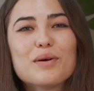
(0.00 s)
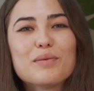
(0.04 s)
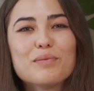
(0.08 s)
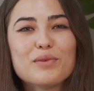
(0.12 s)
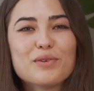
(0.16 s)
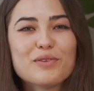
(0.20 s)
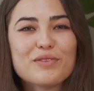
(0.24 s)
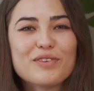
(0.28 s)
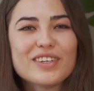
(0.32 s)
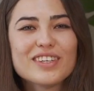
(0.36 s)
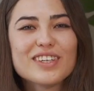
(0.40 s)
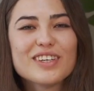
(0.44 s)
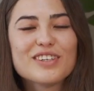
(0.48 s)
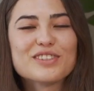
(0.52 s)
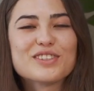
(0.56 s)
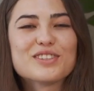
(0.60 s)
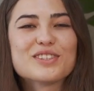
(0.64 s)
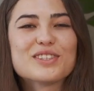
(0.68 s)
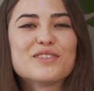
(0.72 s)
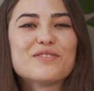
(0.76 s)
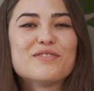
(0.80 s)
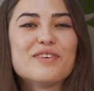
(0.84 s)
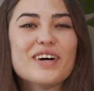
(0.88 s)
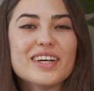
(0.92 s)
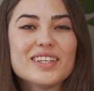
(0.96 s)
Moving on to
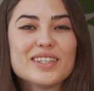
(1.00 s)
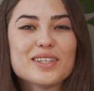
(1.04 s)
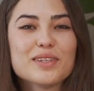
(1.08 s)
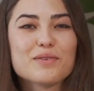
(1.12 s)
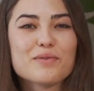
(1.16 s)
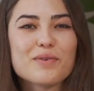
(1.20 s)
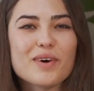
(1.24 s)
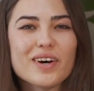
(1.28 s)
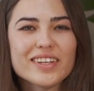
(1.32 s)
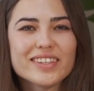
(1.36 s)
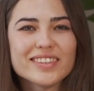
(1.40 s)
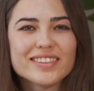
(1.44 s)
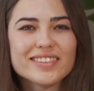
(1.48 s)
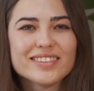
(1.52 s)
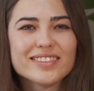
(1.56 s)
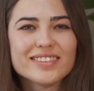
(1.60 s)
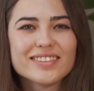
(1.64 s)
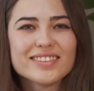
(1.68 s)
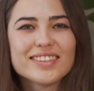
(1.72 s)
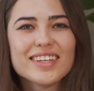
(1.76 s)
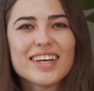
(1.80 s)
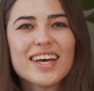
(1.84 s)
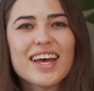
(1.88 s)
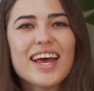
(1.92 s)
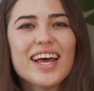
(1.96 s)
the final one.
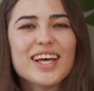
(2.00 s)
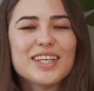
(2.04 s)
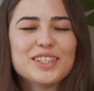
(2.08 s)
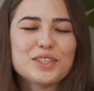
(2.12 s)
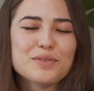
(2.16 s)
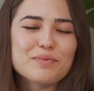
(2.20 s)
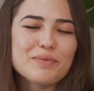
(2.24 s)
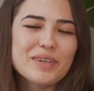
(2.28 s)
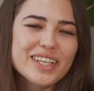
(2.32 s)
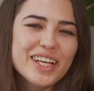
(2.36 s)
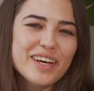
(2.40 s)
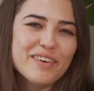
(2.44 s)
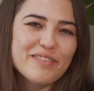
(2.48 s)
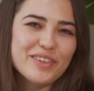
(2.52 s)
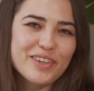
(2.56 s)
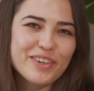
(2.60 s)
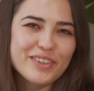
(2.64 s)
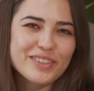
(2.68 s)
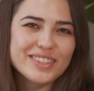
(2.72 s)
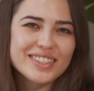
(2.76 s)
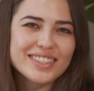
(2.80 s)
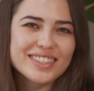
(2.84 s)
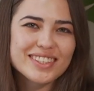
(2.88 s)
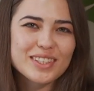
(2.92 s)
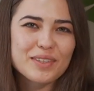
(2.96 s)
As you might have
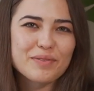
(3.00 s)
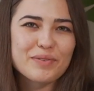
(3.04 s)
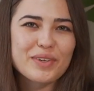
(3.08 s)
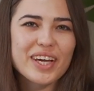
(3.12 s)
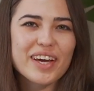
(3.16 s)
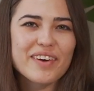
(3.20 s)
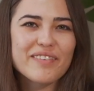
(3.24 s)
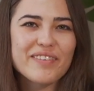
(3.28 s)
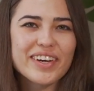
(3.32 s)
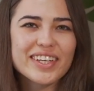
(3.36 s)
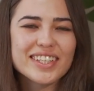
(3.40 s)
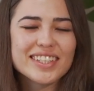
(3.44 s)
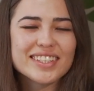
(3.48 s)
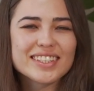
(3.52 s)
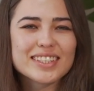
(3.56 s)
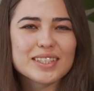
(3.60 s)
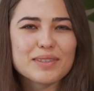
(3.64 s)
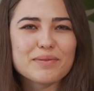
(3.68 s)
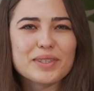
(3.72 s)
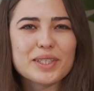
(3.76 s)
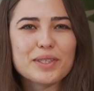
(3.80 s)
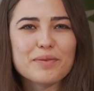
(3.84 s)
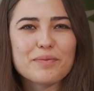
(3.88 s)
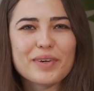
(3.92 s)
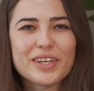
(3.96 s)
noticed, we have added some
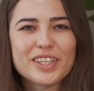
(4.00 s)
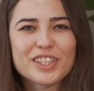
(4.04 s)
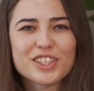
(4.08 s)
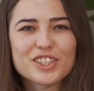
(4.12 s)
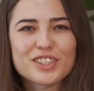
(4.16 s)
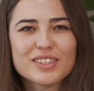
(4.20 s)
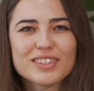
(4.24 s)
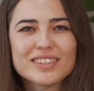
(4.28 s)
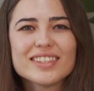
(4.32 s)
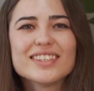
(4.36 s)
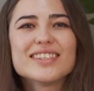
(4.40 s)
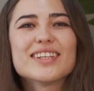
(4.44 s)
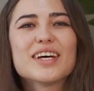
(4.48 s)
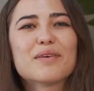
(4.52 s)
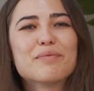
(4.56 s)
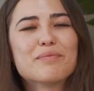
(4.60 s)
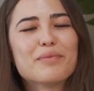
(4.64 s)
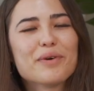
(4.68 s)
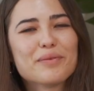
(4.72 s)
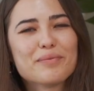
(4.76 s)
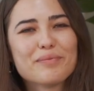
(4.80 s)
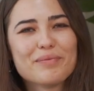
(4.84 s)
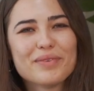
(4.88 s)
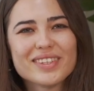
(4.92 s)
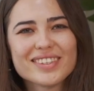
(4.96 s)
animation in our
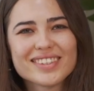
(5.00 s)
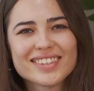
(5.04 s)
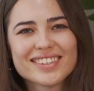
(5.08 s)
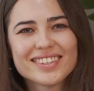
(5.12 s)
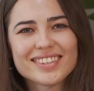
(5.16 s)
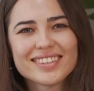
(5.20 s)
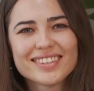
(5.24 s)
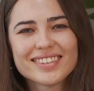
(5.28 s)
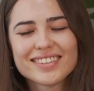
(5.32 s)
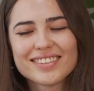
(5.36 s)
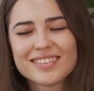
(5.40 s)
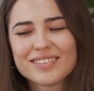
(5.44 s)
bot builder.